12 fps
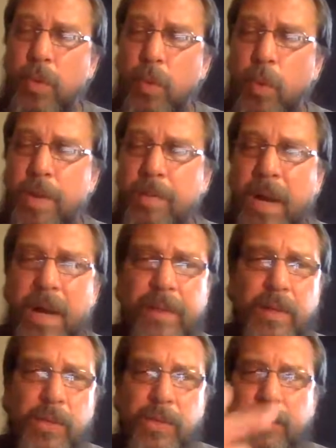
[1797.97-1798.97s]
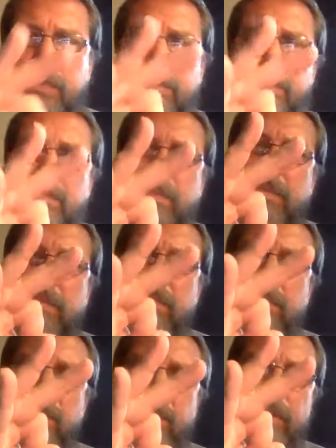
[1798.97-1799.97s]
we buy those
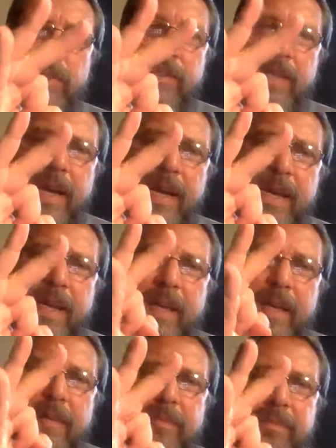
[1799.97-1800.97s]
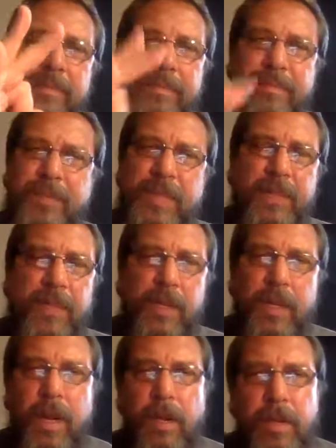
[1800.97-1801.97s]
little tiny
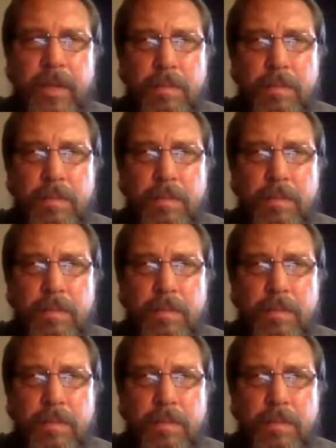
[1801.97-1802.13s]
different colored